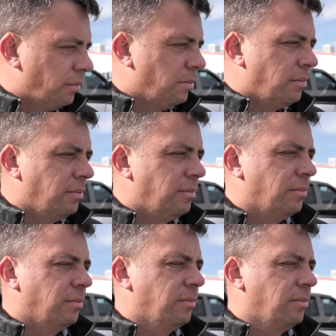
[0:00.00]

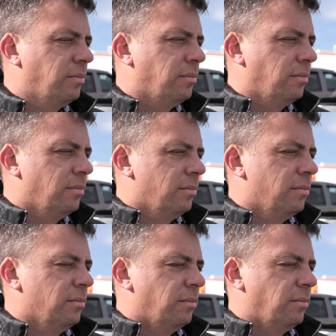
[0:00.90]

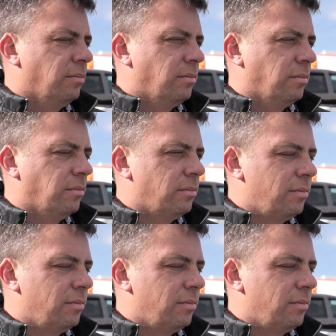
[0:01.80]
[no speech]